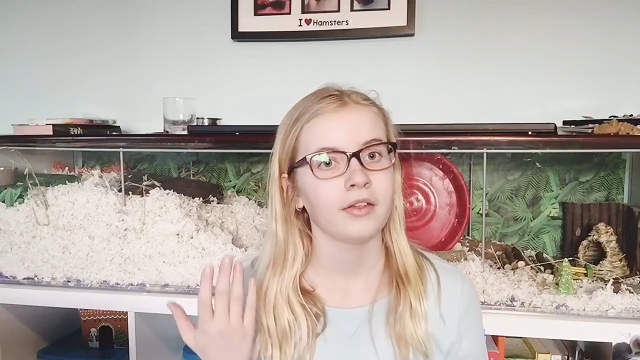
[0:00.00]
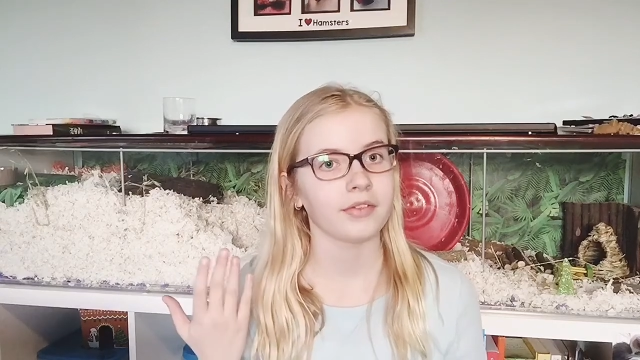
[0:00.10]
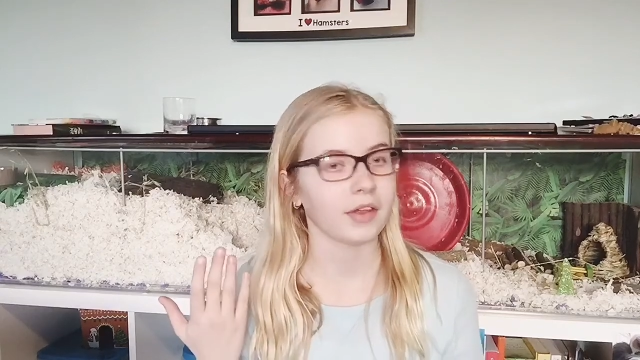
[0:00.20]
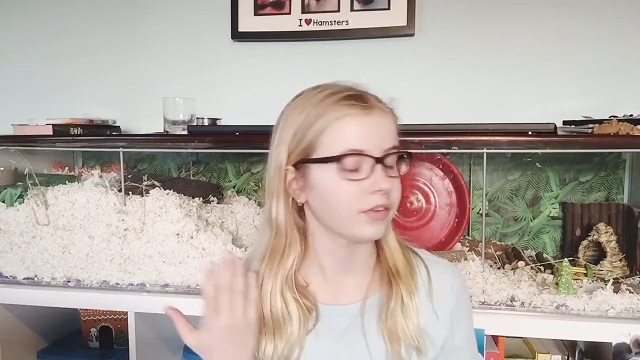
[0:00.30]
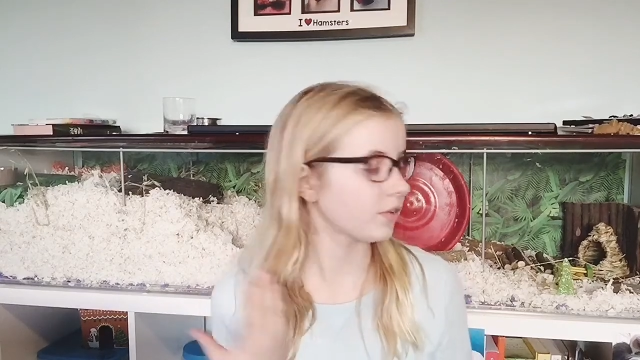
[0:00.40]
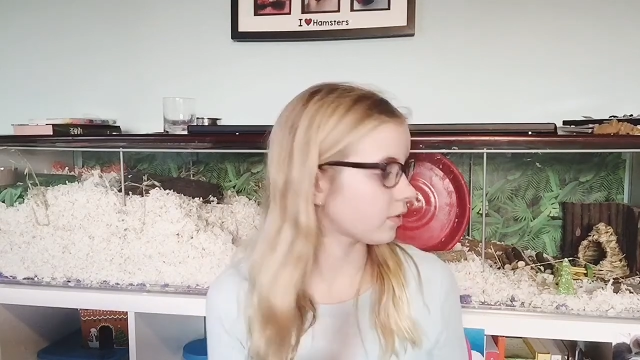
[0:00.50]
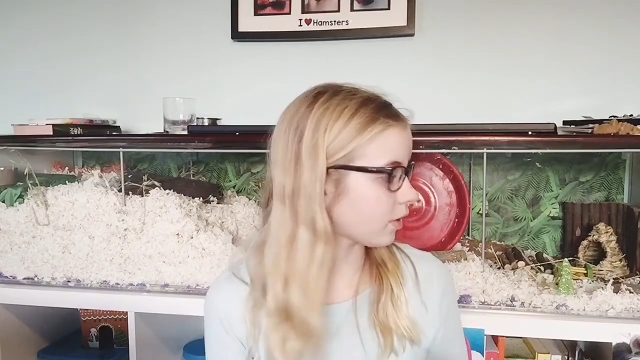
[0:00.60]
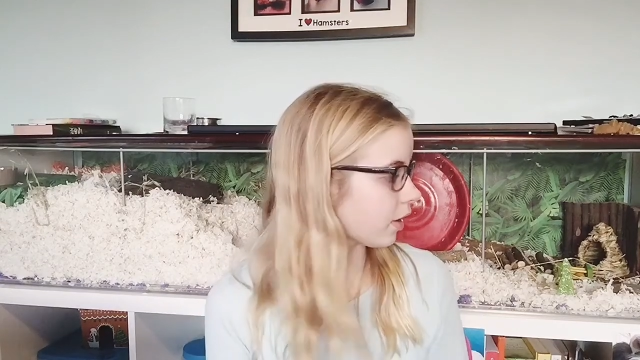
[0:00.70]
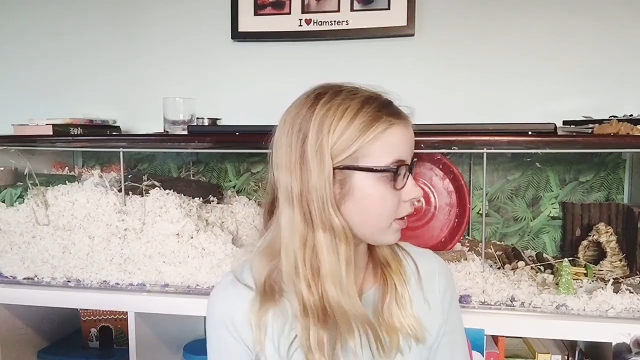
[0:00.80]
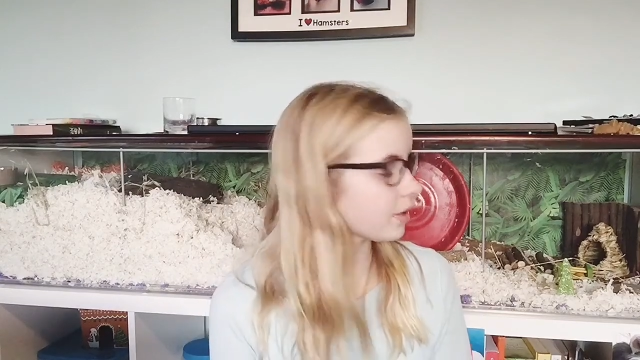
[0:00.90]
that's
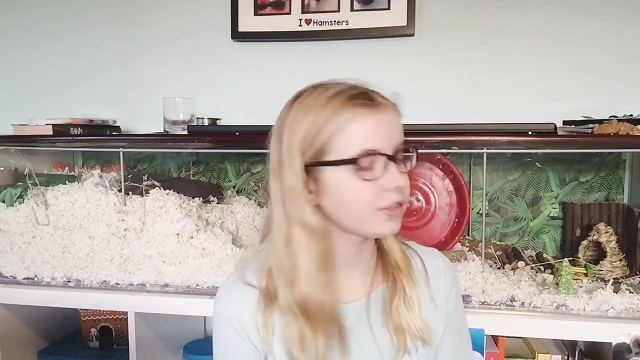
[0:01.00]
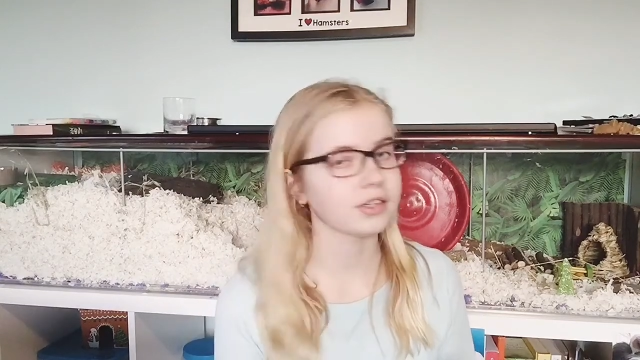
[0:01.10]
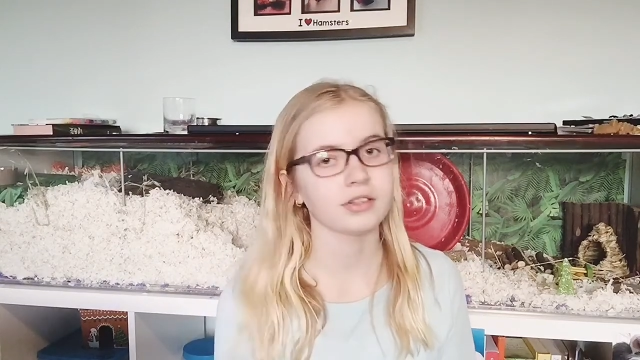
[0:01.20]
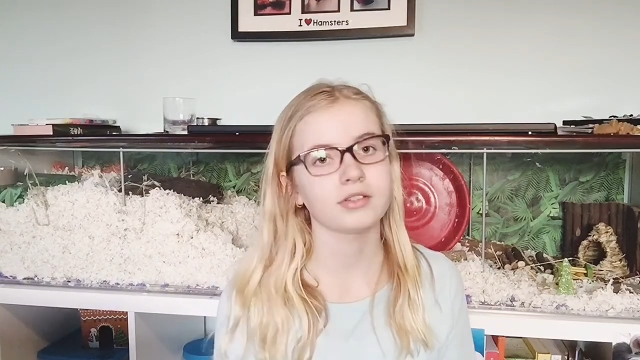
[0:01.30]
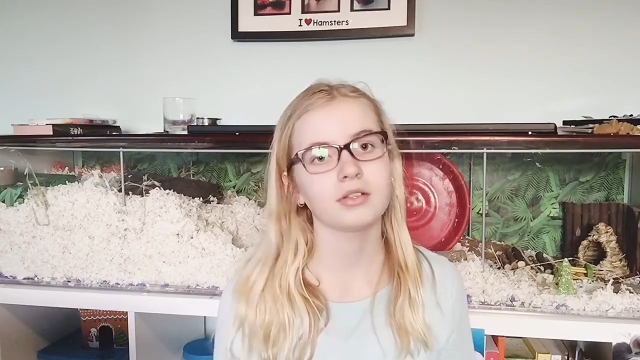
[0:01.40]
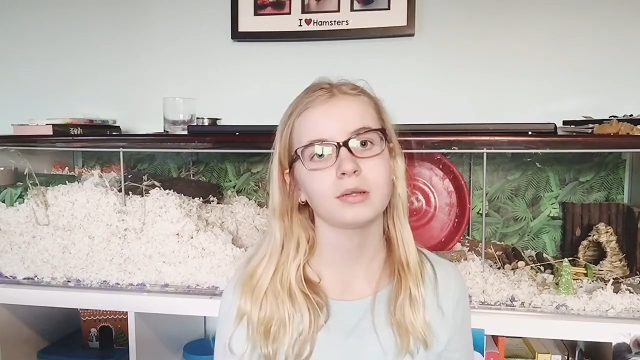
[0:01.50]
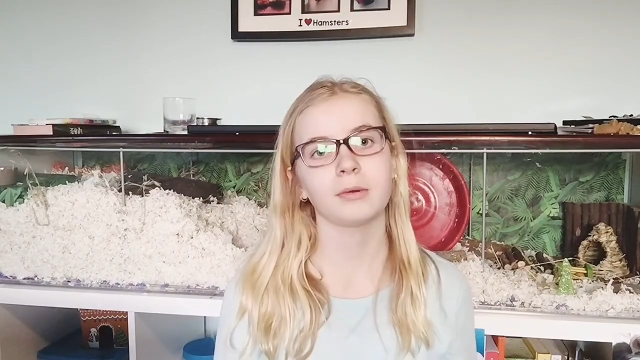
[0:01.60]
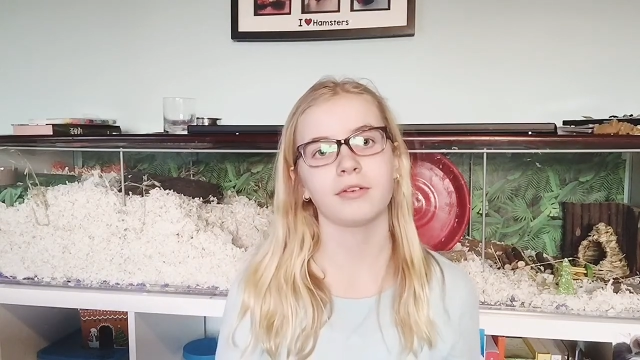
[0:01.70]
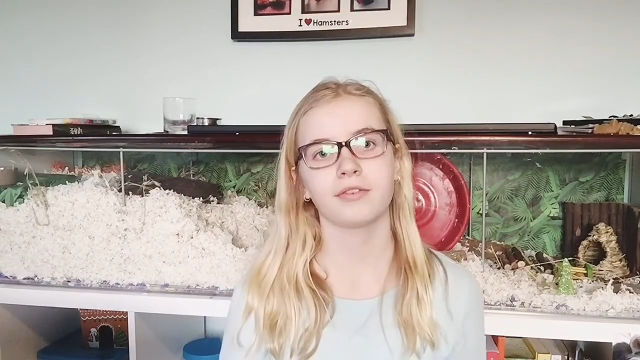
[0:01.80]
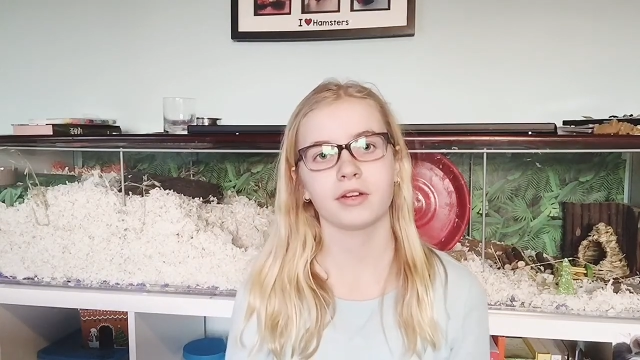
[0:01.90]
large and
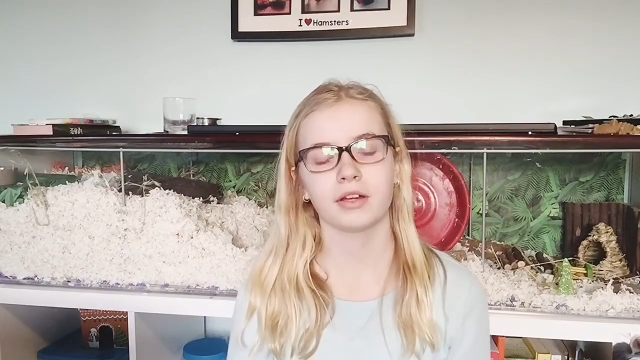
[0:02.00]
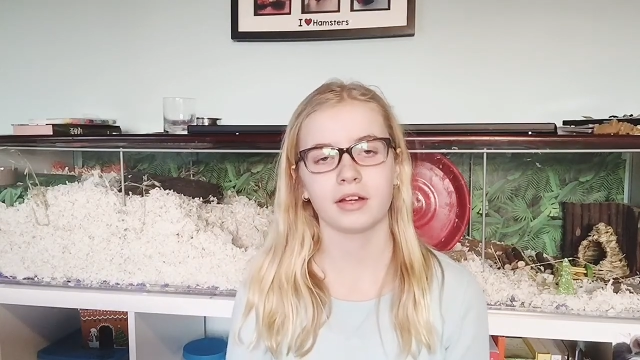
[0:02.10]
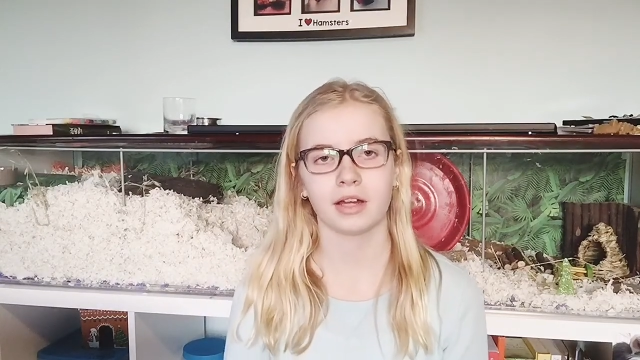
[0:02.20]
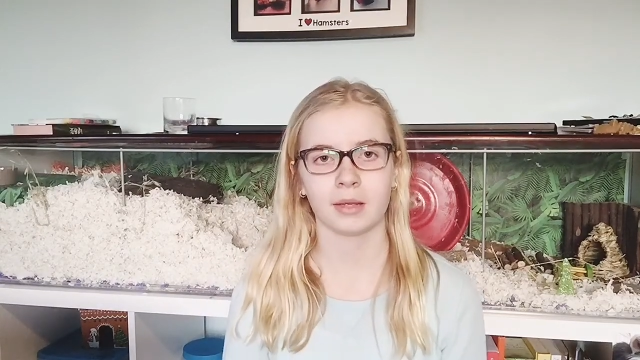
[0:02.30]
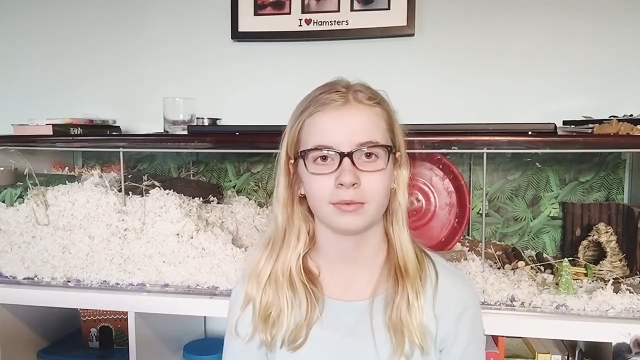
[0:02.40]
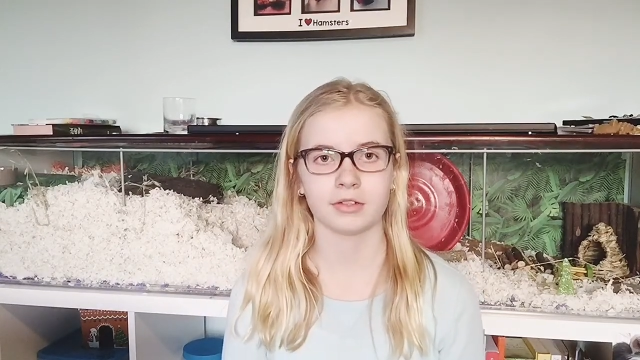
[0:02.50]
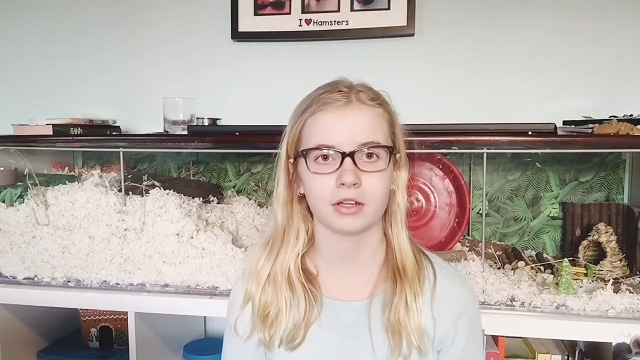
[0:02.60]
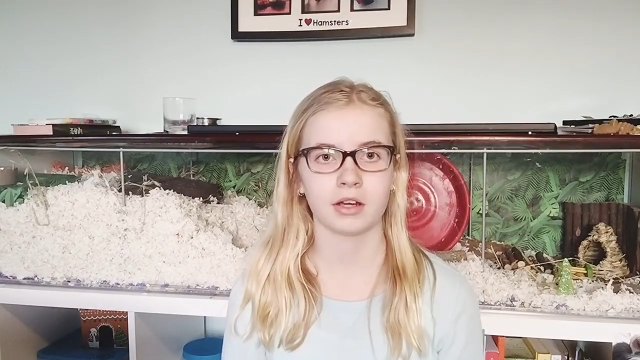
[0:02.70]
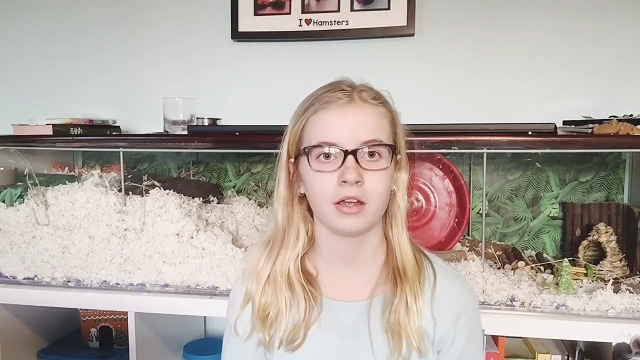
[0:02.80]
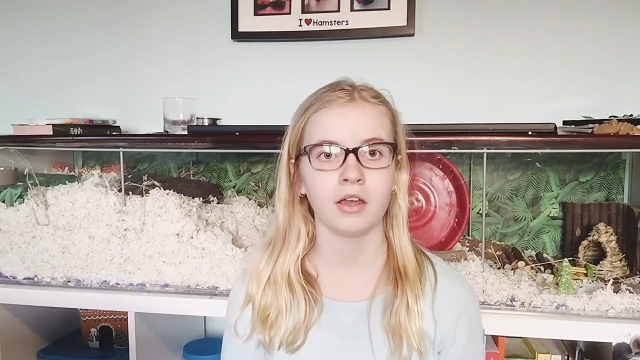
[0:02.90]
suitable for your
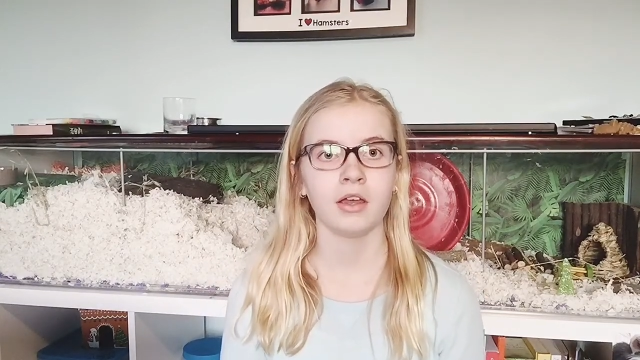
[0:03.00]
hamster.